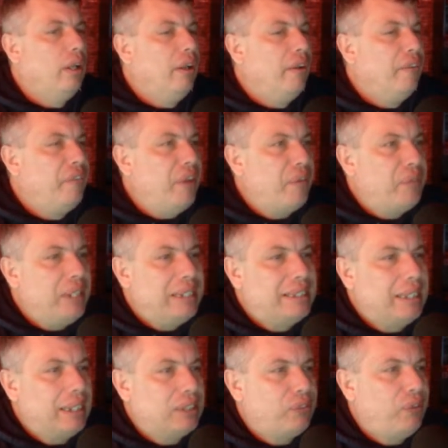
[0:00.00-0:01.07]

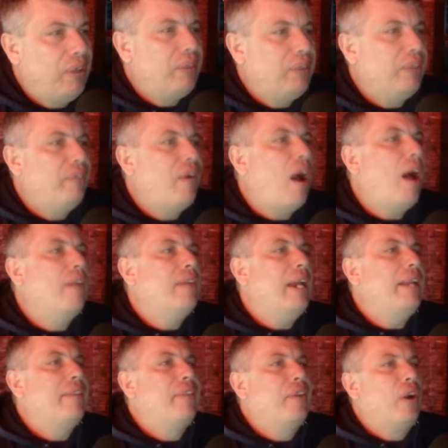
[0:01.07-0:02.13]
56-55,
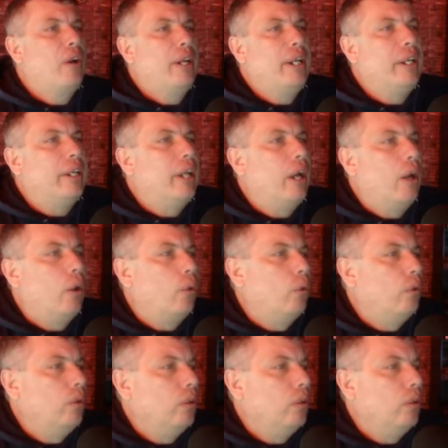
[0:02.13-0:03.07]
8:30 to go.